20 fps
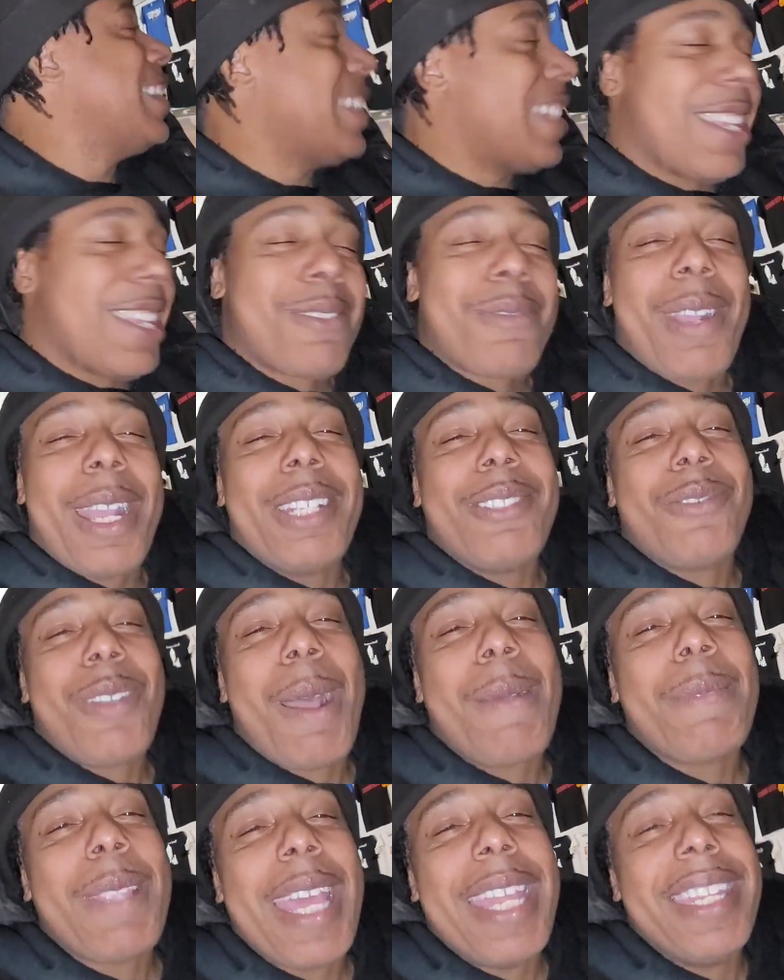That's right.
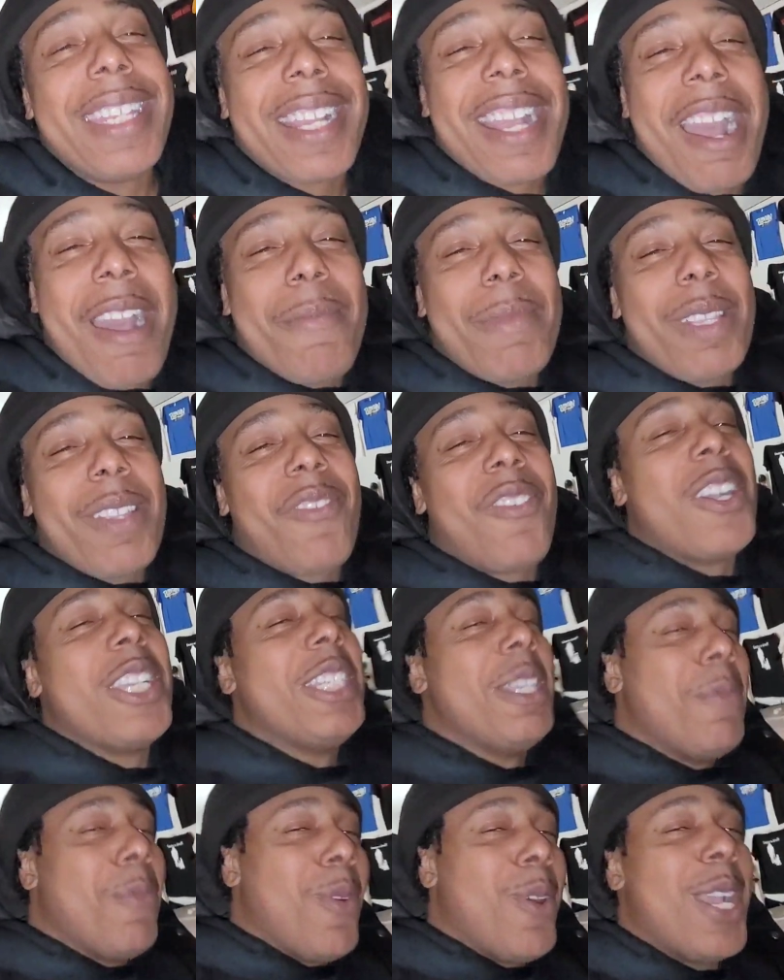Drop that in the comments for
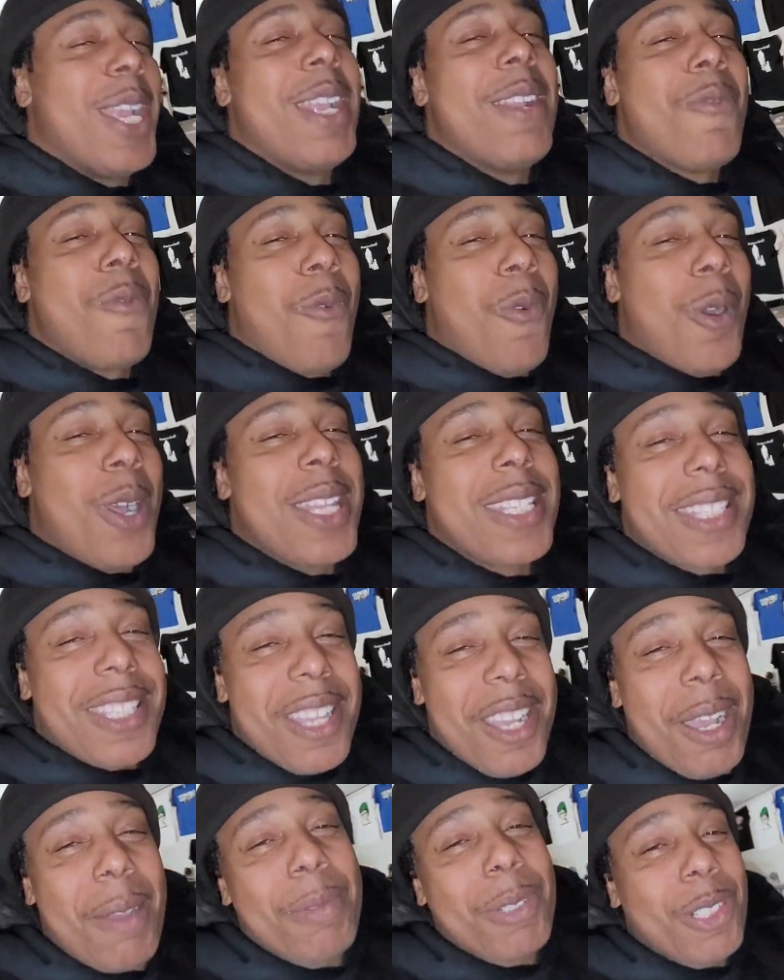your boy. What's
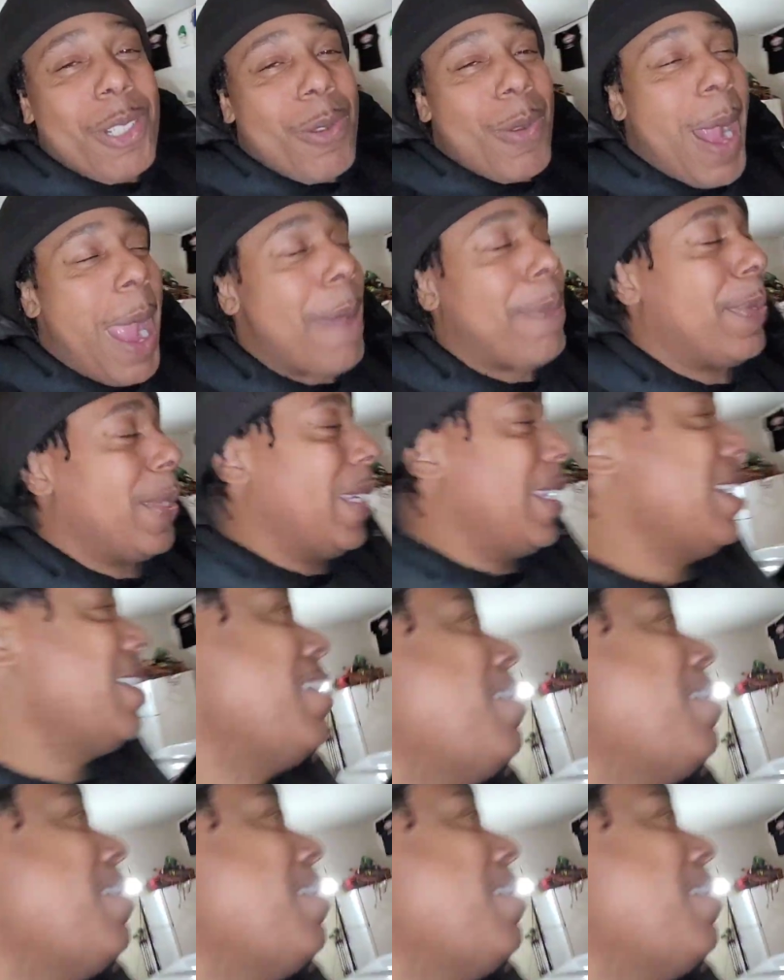up, Scrappy?